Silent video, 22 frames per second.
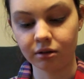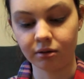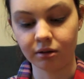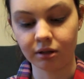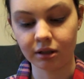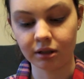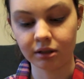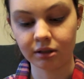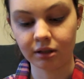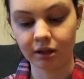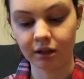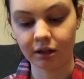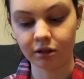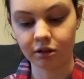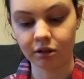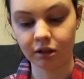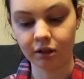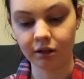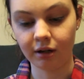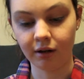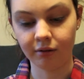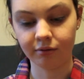so it doesn't
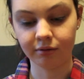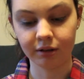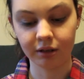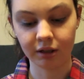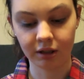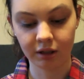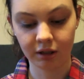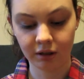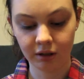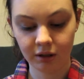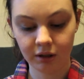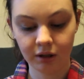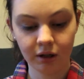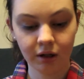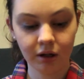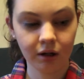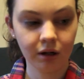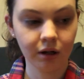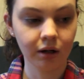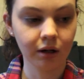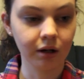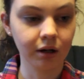actually have like
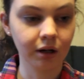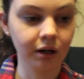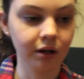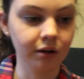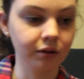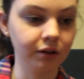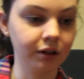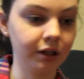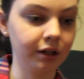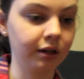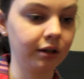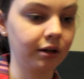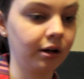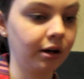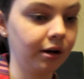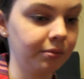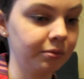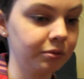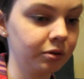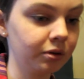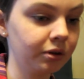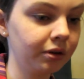a color, and it
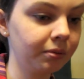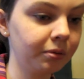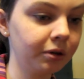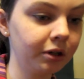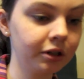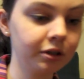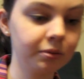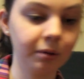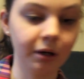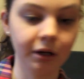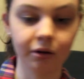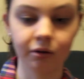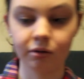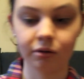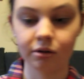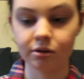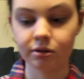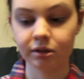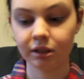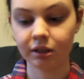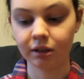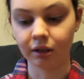comes with a brush, but I don't
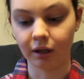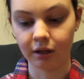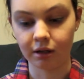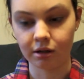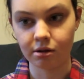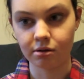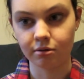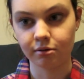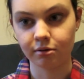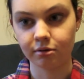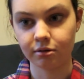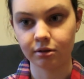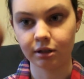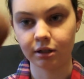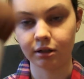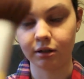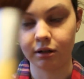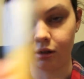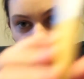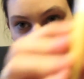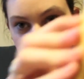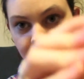use it. I use an